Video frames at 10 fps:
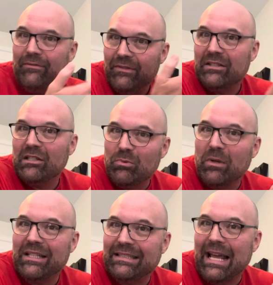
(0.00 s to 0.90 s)
This is what
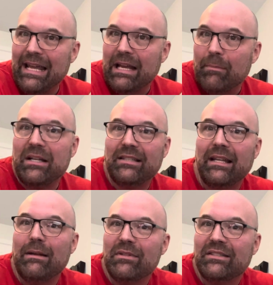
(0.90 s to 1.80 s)
he's saying here, but he said
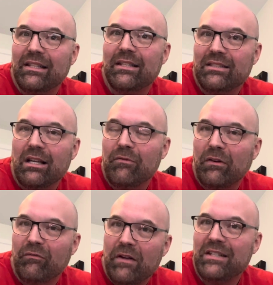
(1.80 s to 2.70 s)
he was in this stuff for
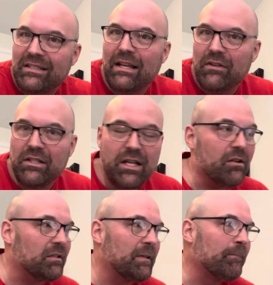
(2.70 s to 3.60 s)
57
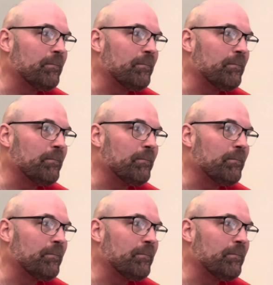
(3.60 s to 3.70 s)
years.